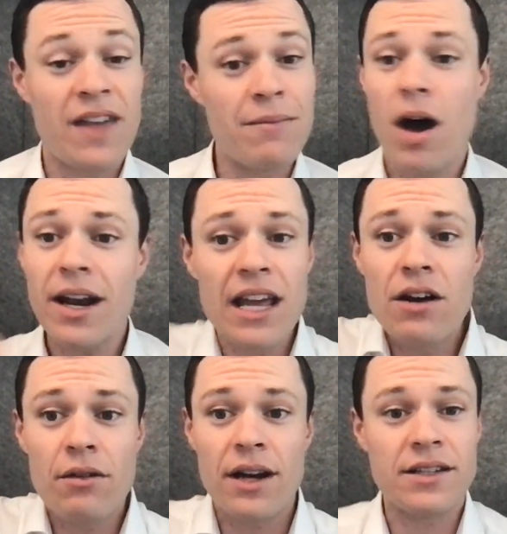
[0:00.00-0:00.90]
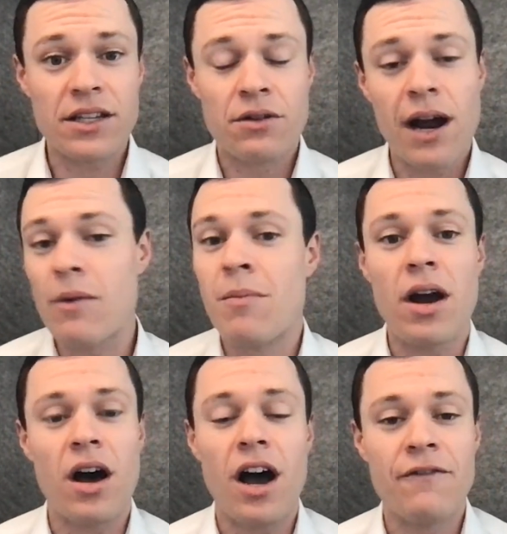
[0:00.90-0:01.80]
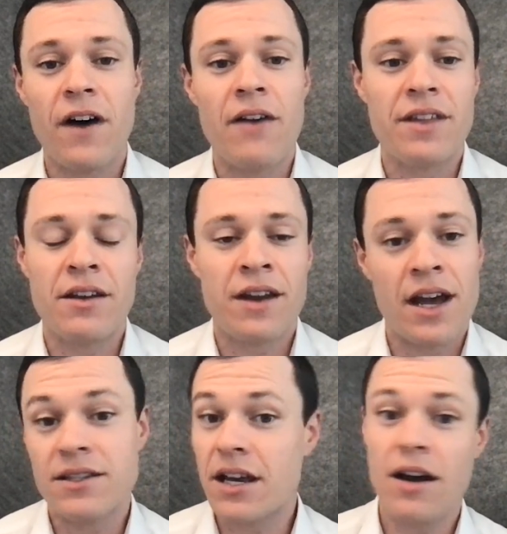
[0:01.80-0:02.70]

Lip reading: They might increase. That's great. We might high five at the end of the day and say,